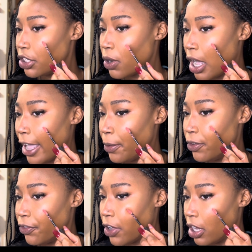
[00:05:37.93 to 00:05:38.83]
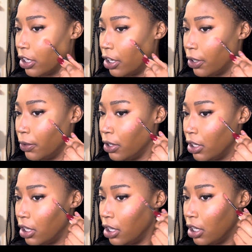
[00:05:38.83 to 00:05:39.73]
I will follow
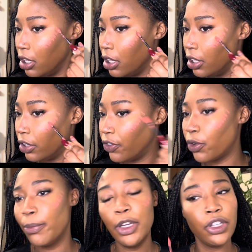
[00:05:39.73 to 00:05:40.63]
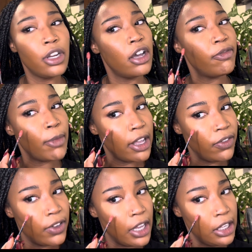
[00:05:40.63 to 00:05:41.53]
the formation of my
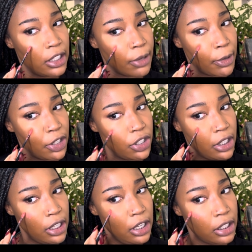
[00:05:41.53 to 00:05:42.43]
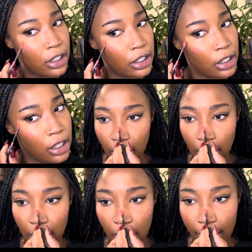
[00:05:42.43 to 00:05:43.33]
face, like my cheeks, and
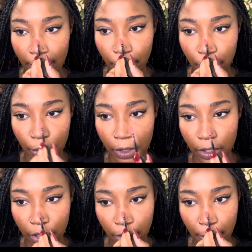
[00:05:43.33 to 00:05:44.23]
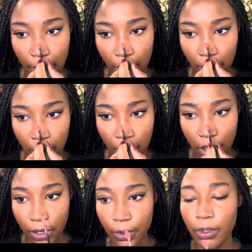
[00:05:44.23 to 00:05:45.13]
then I will do a little bit on the
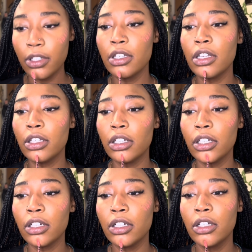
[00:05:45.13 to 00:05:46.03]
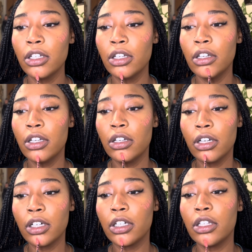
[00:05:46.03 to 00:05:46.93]
nose and then
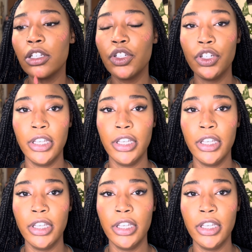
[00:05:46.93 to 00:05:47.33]
on the cheek.